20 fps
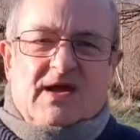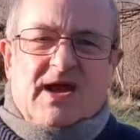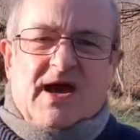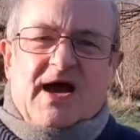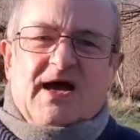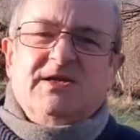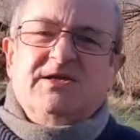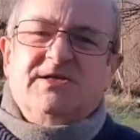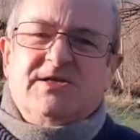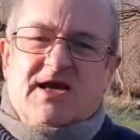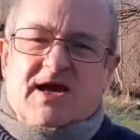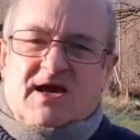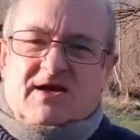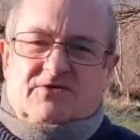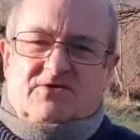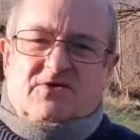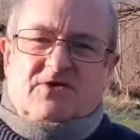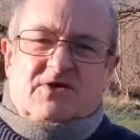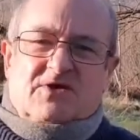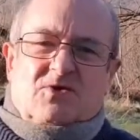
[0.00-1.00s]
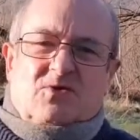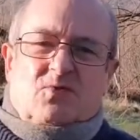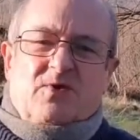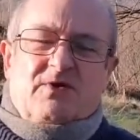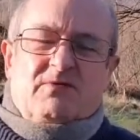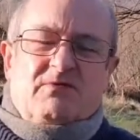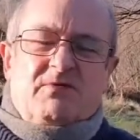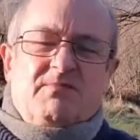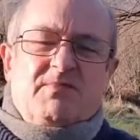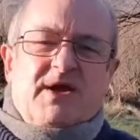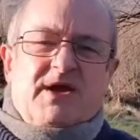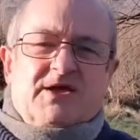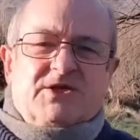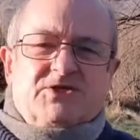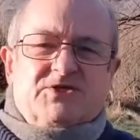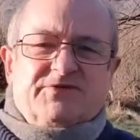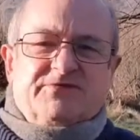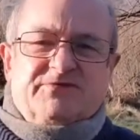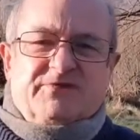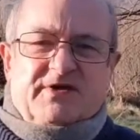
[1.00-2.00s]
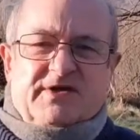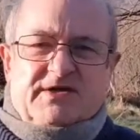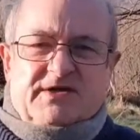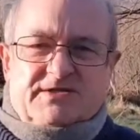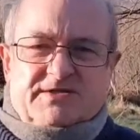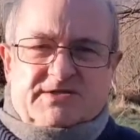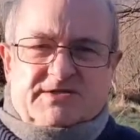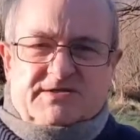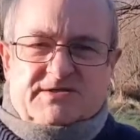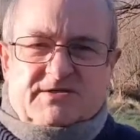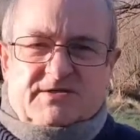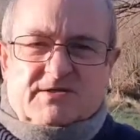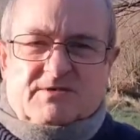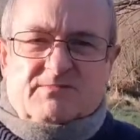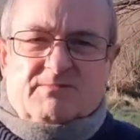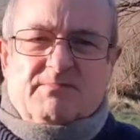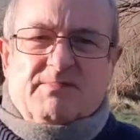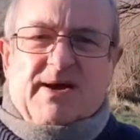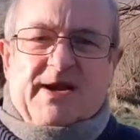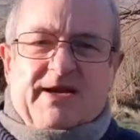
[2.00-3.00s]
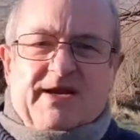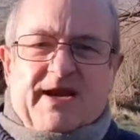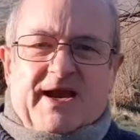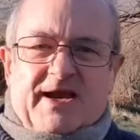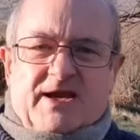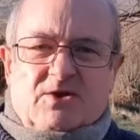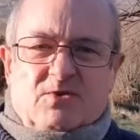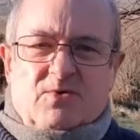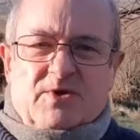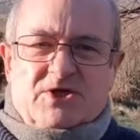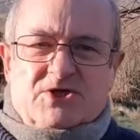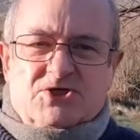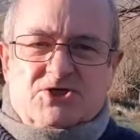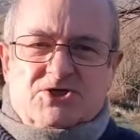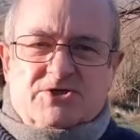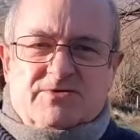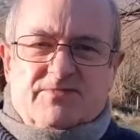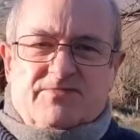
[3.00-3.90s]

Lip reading: and yet we remain divided by language.